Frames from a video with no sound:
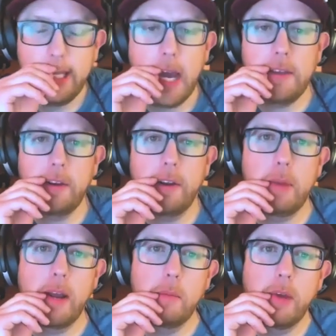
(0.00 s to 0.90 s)
Yeah, you're at
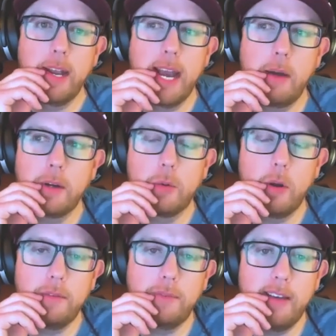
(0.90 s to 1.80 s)
about a, an hour
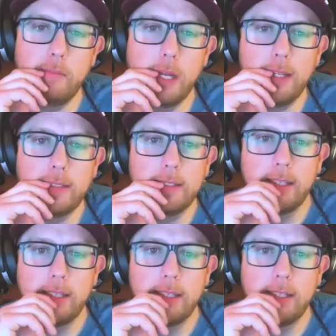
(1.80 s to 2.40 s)
twenty five minutes.